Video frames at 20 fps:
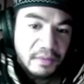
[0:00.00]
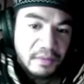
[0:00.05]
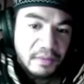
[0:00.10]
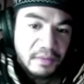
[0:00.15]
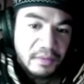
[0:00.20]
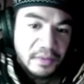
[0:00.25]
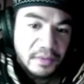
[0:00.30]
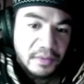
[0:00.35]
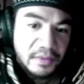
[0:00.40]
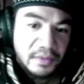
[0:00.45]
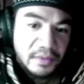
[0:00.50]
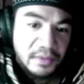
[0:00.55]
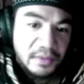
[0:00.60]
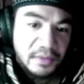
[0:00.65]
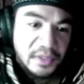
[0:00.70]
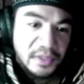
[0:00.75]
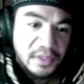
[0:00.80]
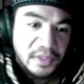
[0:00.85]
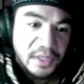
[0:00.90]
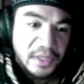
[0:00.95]
So it's
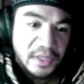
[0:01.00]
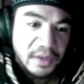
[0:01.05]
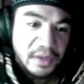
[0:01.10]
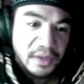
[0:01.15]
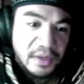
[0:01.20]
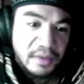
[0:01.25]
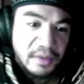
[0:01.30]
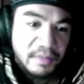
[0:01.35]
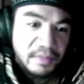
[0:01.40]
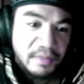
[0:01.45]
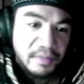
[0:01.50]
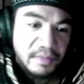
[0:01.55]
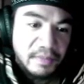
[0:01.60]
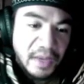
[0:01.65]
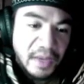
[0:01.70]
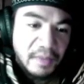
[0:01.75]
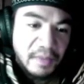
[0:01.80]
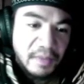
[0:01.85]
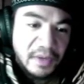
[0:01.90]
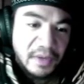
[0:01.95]
not a
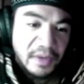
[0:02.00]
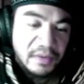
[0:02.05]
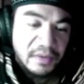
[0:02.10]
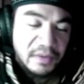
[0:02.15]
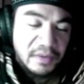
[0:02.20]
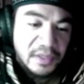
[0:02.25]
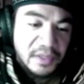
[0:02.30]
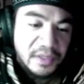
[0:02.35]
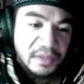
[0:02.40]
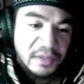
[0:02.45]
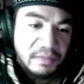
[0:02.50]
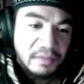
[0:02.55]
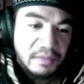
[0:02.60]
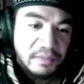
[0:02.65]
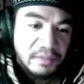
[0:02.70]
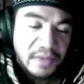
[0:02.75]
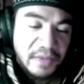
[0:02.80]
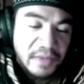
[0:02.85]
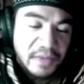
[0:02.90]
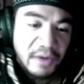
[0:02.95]
maybe, it, it's a
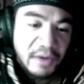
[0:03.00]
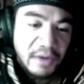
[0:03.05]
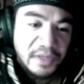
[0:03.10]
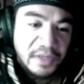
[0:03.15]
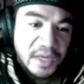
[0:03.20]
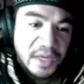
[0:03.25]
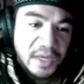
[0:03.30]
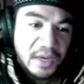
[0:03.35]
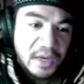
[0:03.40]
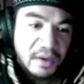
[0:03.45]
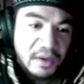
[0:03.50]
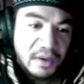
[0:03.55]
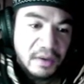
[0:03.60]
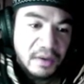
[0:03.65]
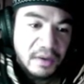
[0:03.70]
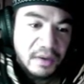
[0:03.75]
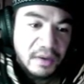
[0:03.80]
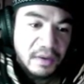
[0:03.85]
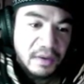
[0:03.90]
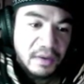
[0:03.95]
guarantee.
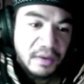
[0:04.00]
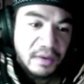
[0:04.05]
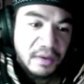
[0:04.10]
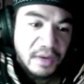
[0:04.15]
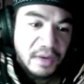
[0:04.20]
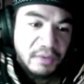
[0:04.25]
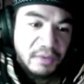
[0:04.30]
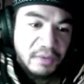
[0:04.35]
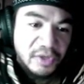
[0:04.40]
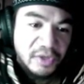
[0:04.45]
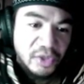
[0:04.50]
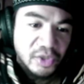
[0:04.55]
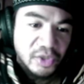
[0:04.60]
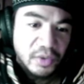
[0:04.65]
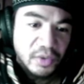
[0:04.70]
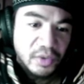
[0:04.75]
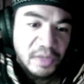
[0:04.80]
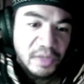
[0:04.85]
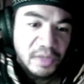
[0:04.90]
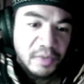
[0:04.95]
I will
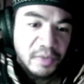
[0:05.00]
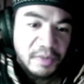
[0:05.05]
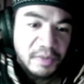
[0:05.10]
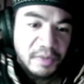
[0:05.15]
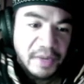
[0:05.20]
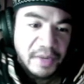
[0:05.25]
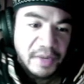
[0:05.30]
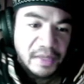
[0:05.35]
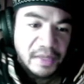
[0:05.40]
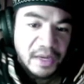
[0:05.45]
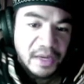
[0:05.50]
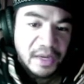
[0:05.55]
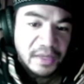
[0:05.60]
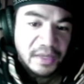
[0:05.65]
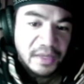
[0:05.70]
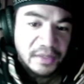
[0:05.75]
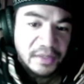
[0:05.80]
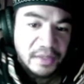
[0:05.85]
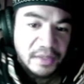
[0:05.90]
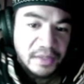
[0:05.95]
surely put my
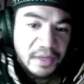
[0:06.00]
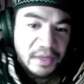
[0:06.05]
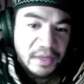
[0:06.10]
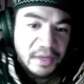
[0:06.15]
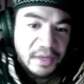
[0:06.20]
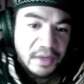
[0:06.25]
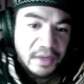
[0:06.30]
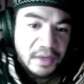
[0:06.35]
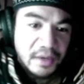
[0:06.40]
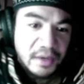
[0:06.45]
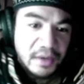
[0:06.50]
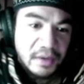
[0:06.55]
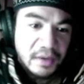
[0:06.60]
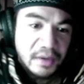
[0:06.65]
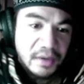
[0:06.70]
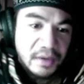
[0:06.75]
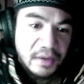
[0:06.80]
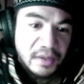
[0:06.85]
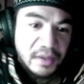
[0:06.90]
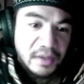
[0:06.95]
laws
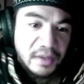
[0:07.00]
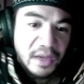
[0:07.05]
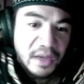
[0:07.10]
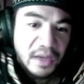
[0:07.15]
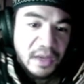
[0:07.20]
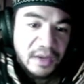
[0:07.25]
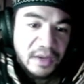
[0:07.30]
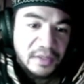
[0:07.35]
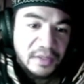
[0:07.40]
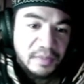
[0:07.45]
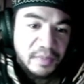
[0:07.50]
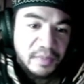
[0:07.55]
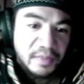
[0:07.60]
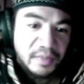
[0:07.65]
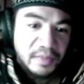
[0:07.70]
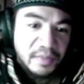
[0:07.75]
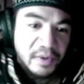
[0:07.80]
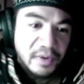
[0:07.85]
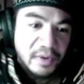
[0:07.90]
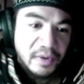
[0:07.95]
laws,
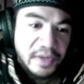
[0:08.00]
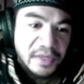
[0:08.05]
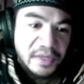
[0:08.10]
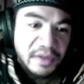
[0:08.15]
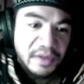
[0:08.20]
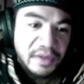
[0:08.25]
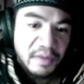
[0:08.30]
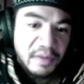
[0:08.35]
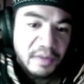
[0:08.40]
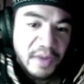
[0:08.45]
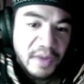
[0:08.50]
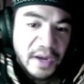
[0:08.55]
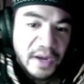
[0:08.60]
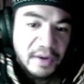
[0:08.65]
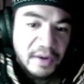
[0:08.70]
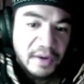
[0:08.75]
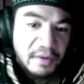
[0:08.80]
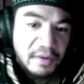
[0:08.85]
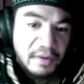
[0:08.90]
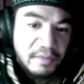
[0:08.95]
plural, into their mind
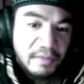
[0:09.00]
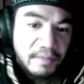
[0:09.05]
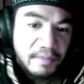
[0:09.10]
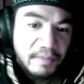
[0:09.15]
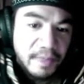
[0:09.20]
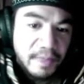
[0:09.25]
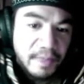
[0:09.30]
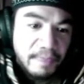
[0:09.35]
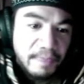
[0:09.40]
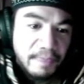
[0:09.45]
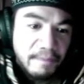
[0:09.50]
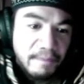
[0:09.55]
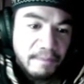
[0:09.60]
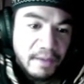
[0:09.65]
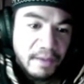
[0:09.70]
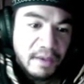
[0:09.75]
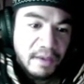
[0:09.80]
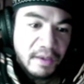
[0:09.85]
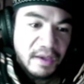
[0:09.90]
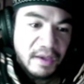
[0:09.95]

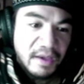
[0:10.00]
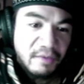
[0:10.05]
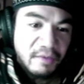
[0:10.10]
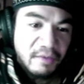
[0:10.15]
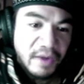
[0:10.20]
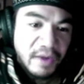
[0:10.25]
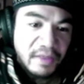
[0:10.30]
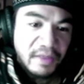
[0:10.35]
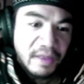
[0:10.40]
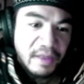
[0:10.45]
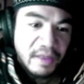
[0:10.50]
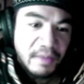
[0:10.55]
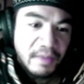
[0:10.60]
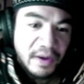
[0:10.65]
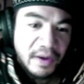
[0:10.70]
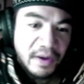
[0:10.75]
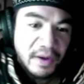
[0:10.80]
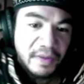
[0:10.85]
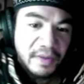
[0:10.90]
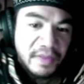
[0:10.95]
and write them
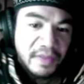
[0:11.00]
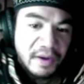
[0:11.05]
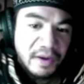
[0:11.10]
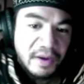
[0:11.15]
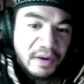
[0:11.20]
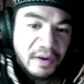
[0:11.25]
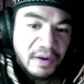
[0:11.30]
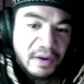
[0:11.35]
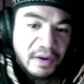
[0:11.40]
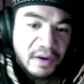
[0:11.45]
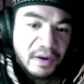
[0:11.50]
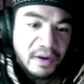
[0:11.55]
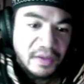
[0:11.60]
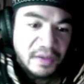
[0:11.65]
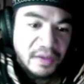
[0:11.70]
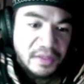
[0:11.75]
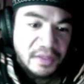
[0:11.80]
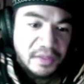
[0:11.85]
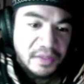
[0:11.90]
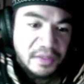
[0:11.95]
on their
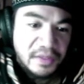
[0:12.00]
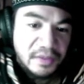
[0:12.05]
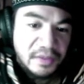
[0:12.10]
hearts.